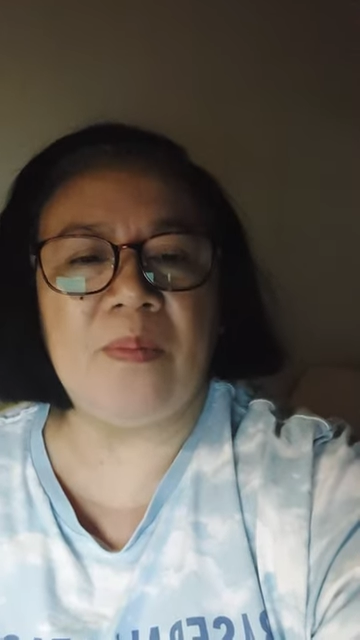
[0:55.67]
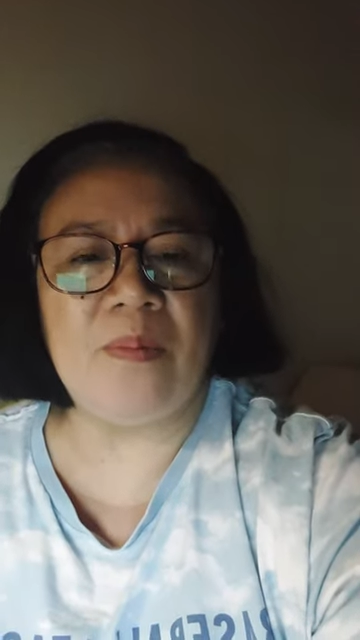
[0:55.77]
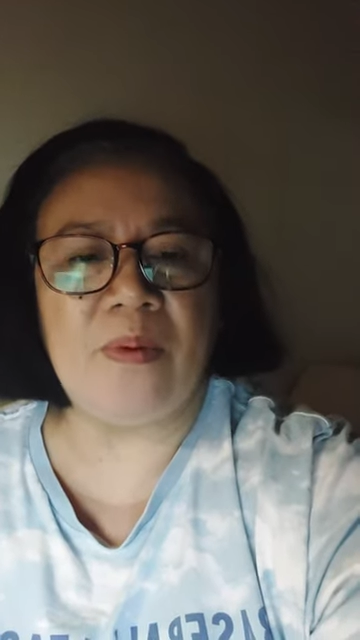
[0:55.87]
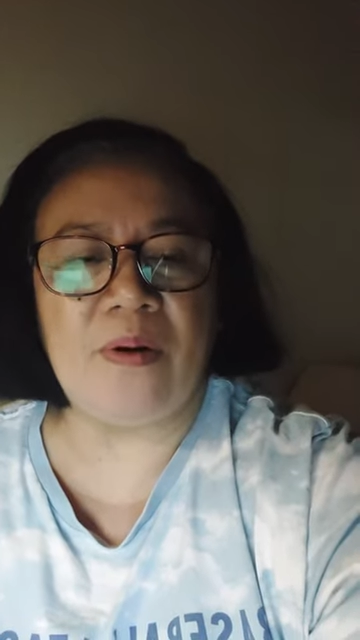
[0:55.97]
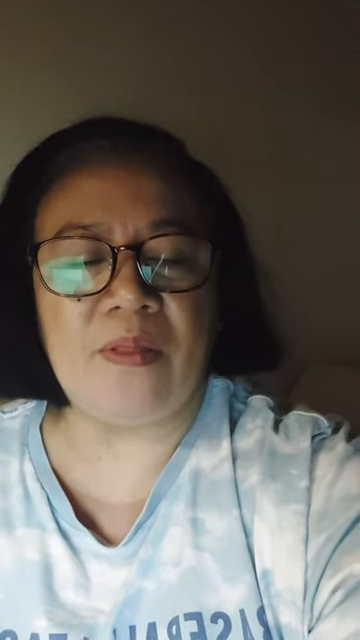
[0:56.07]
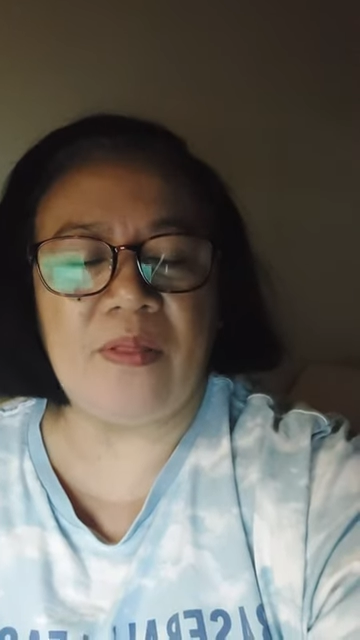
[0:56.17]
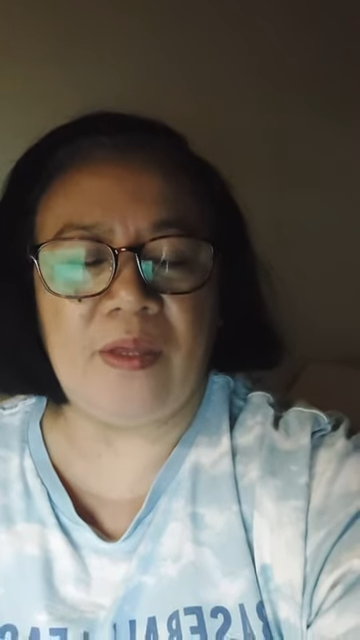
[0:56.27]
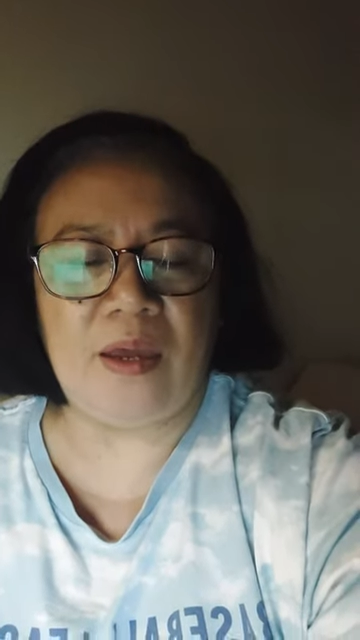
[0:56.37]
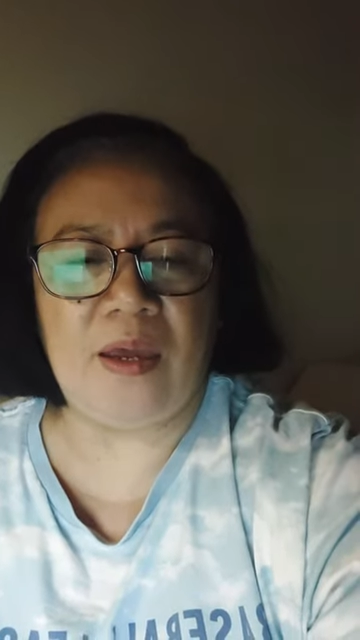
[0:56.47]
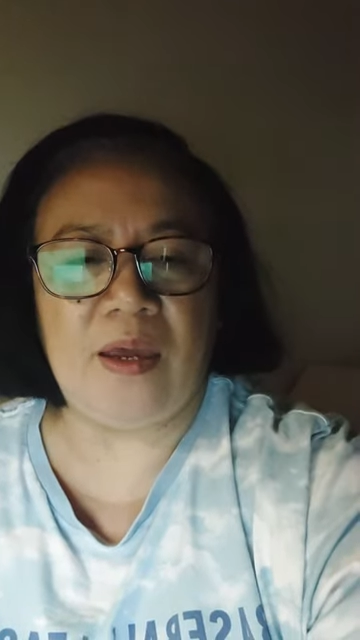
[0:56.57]

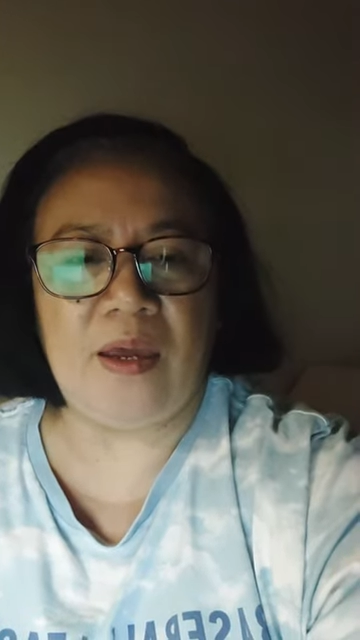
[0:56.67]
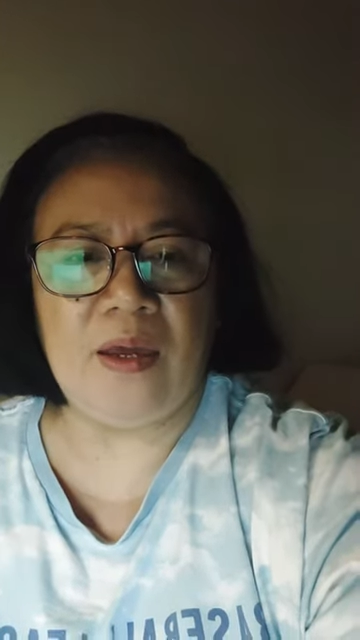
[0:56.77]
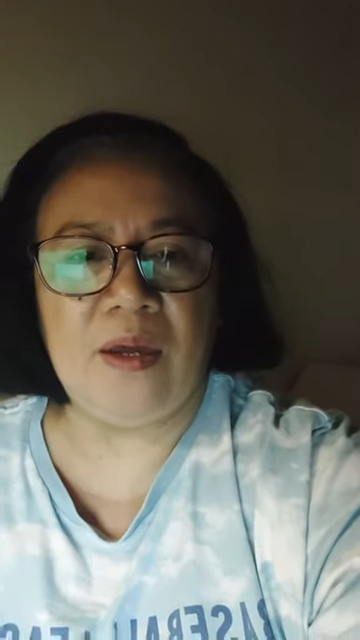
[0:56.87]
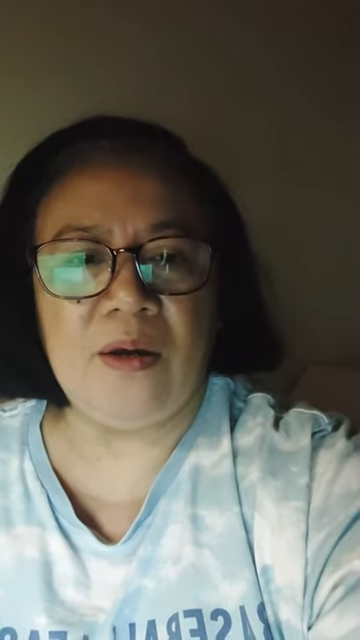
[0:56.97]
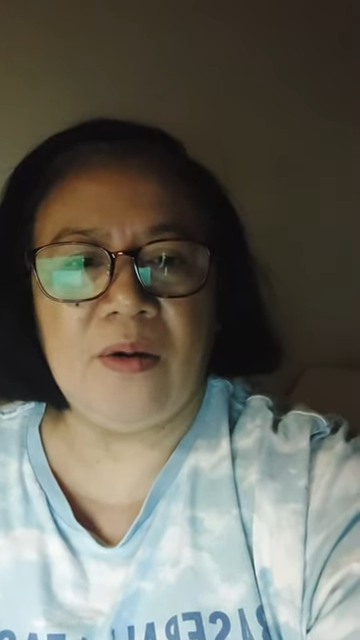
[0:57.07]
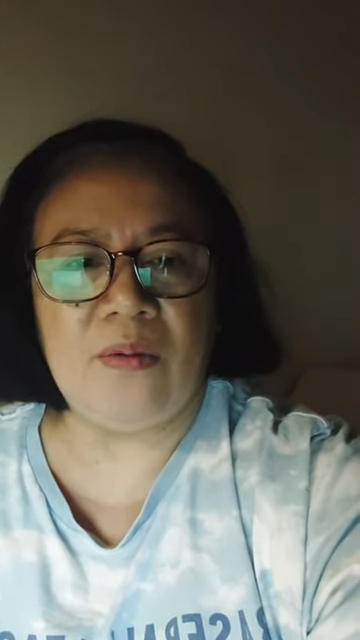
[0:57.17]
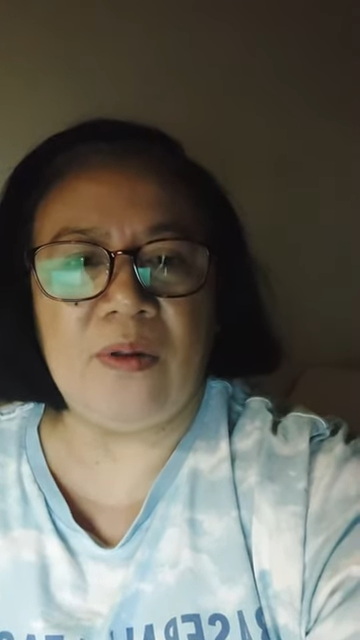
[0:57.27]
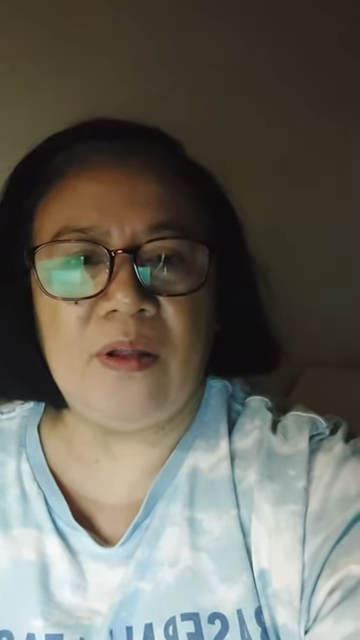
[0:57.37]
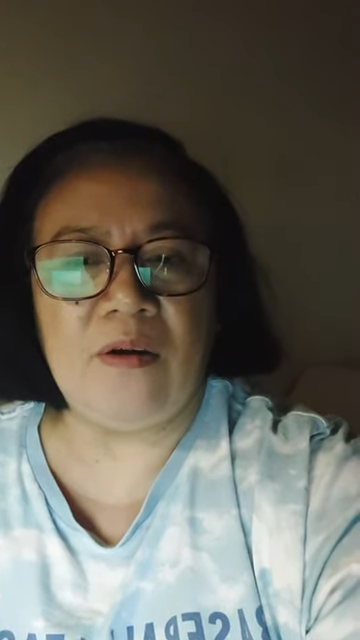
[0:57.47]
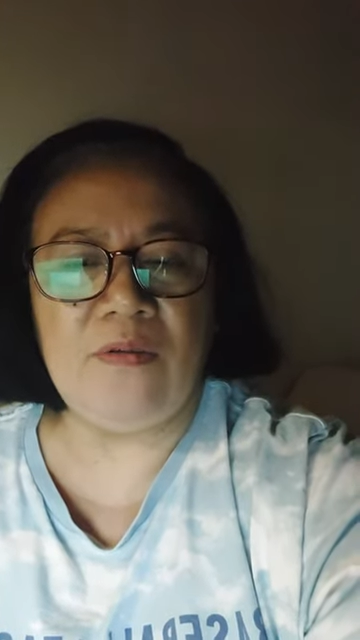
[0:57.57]
birthday.
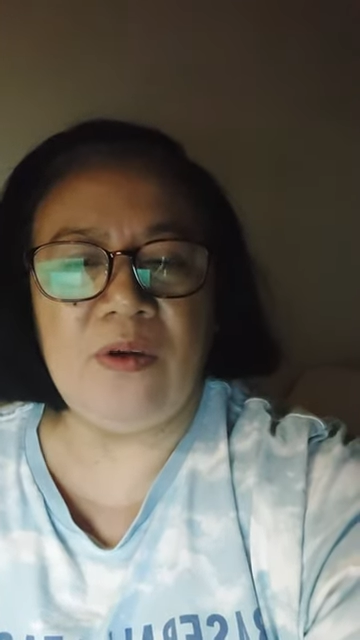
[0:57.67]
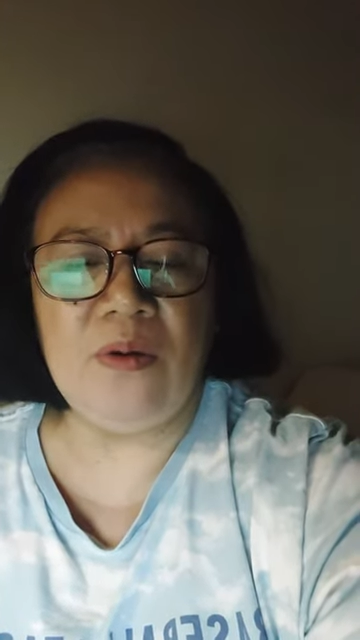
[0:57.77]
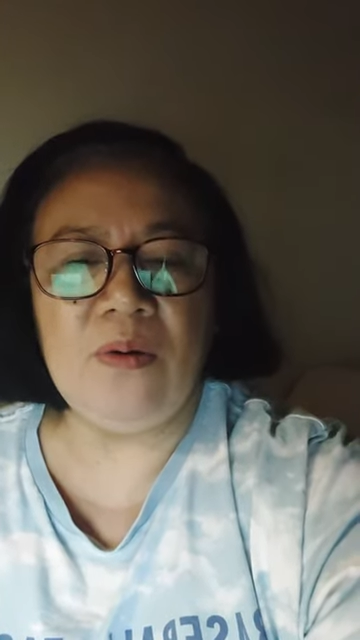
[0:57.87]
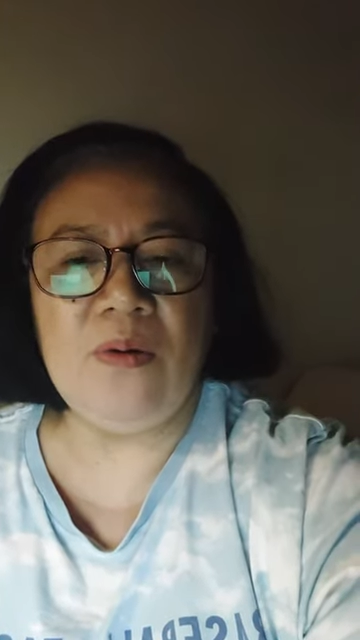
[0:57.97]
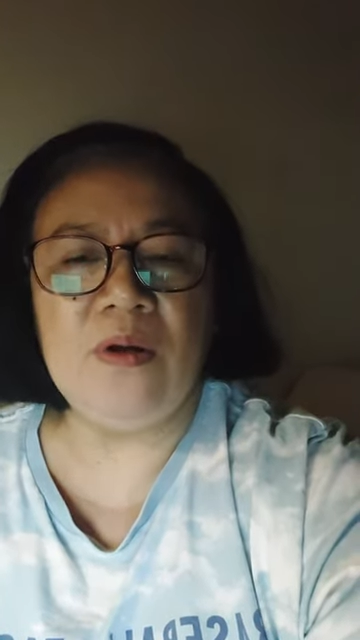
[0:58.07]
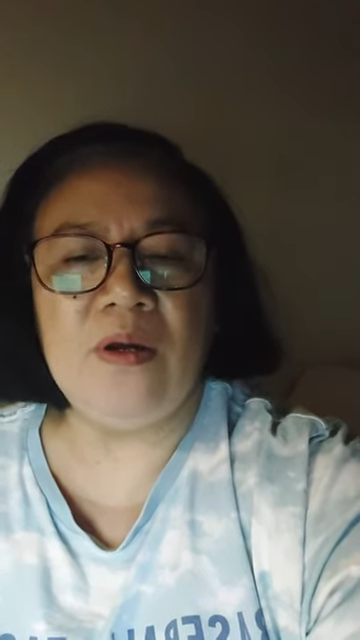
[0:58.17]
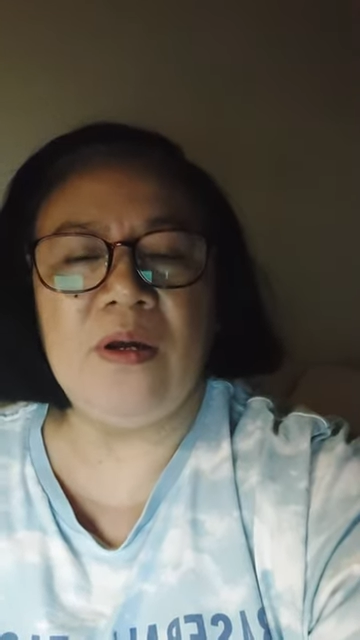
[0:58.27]
We love you.